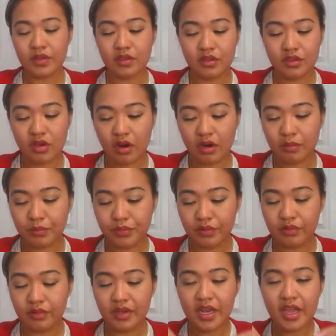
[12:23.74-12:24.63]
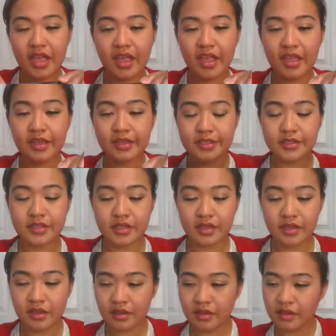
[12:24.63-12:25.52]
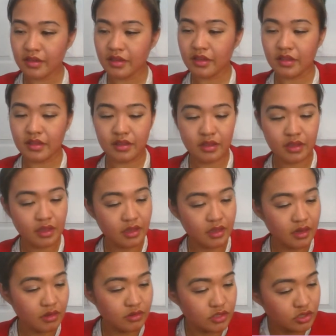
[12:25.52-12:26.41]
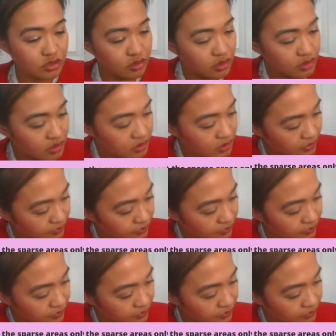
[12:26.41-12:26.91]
with the dark brunette, and I'll show you